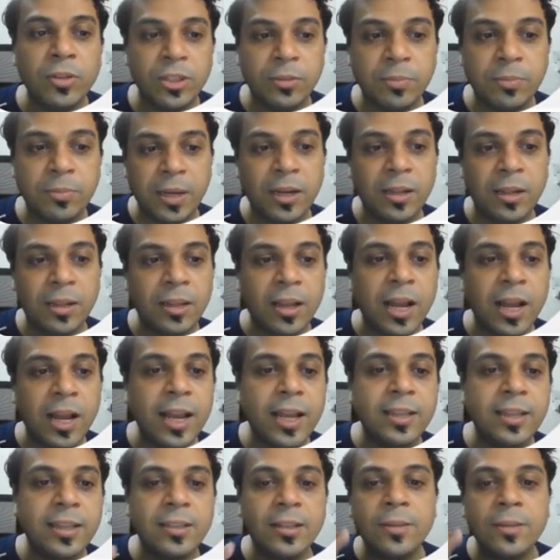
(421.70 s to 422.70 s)
one which is spending
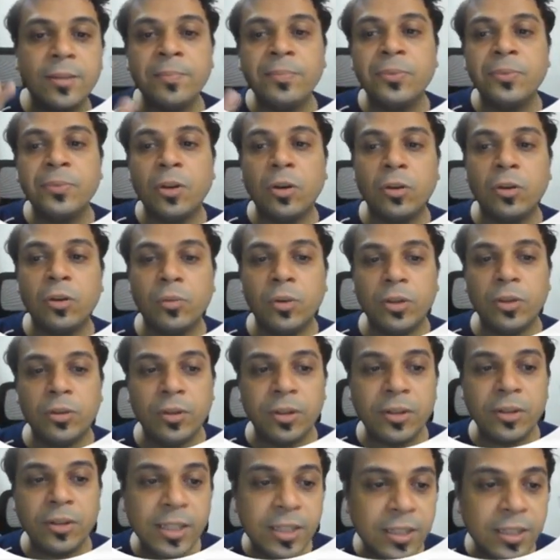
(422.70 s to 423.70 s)
the highest, or
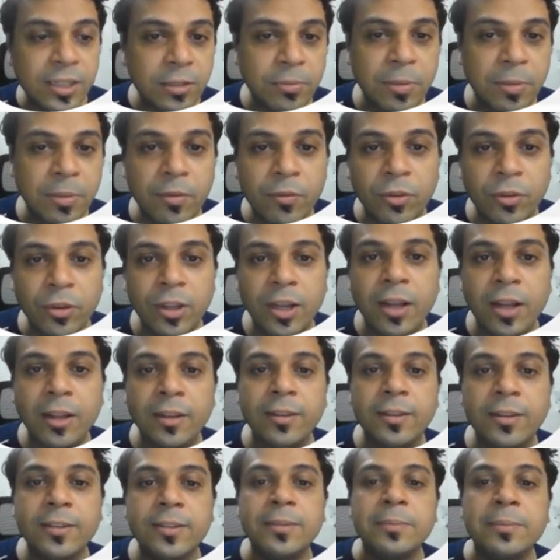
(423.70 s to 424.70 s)
you want to increase the spend for
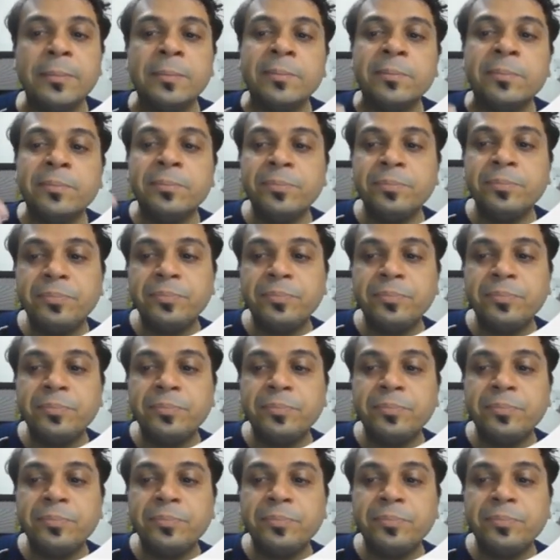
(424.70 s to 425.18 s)
the others,